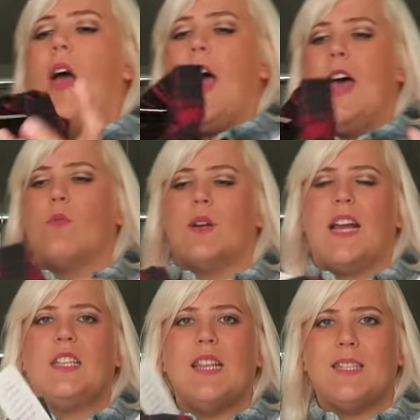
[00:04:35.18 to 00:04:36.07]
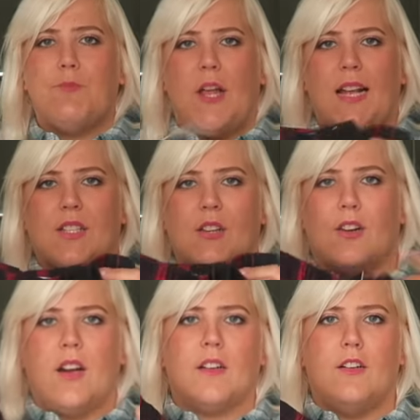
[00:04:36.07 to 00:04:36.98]
And when I saw this plaid
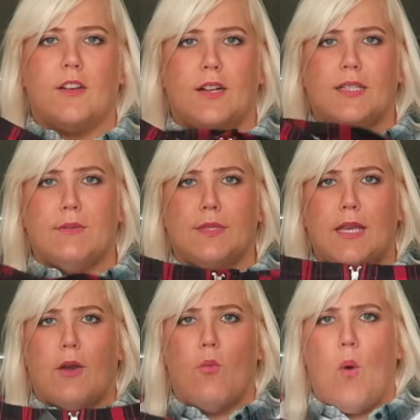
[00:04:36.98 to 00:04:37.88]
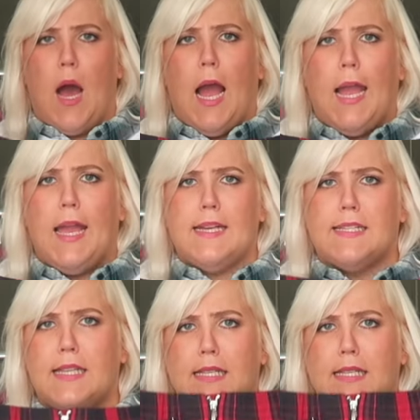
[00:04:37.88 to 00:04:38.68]
skirt on clearance, I was like, why is